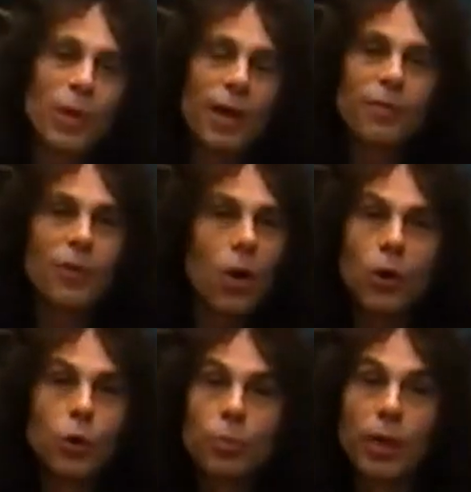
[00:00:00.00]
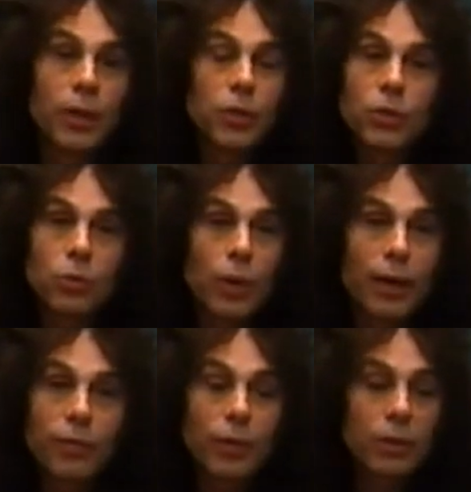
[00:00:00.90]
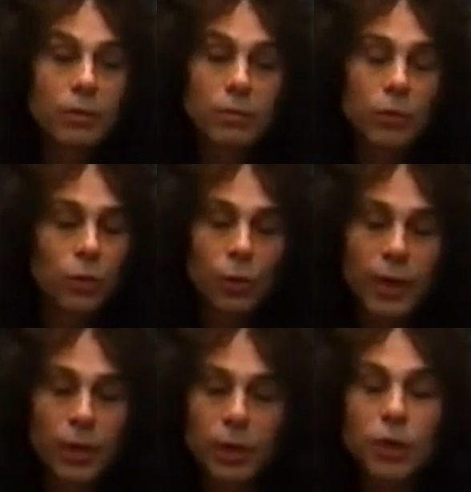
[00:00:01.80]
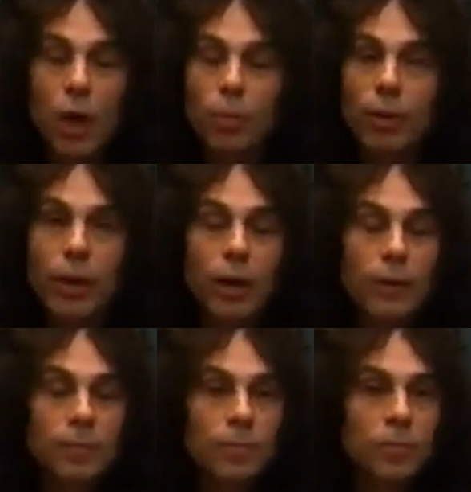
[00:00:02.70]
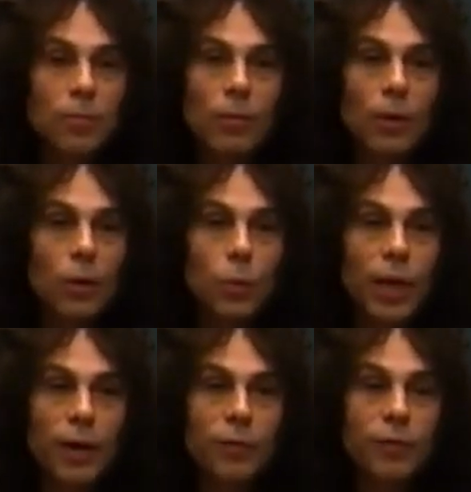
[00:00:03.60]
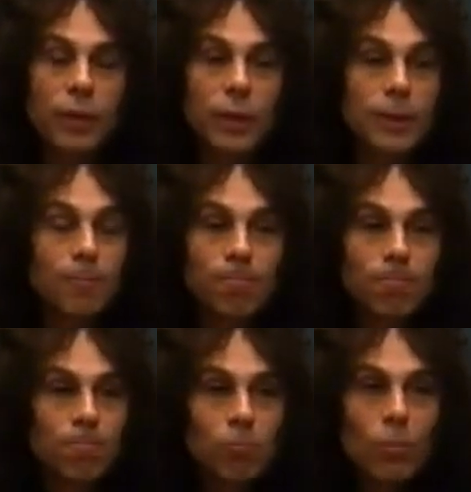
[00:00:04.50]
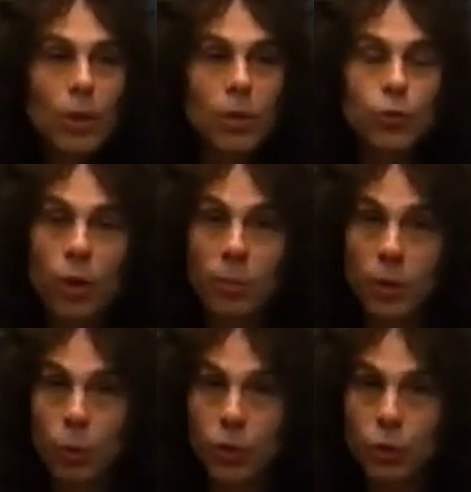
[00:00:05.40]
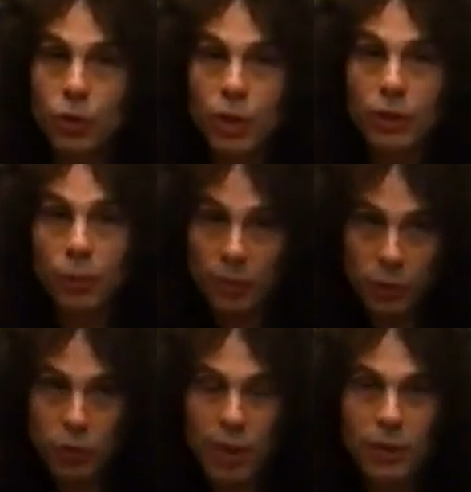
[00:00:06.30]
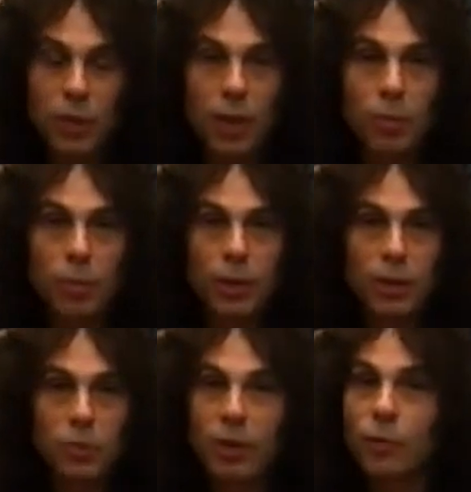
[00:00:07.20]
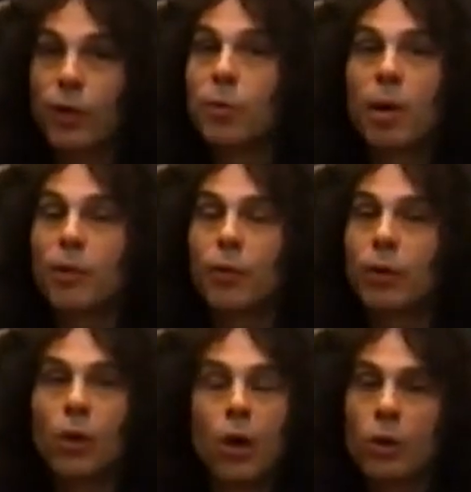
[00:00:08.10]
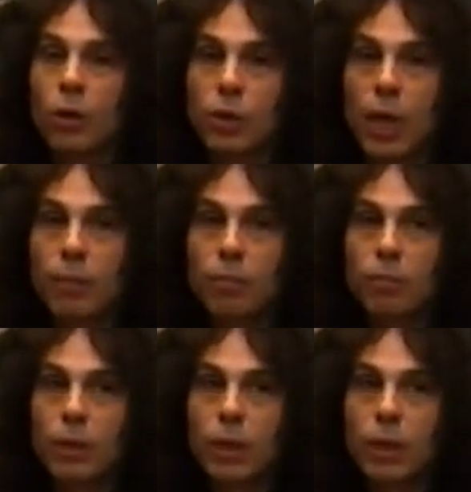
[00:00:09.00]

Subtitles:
We have all new players. We have a great young guitar player. We have a drummer that we've used on this album that has been a friend of mine for a long, long time.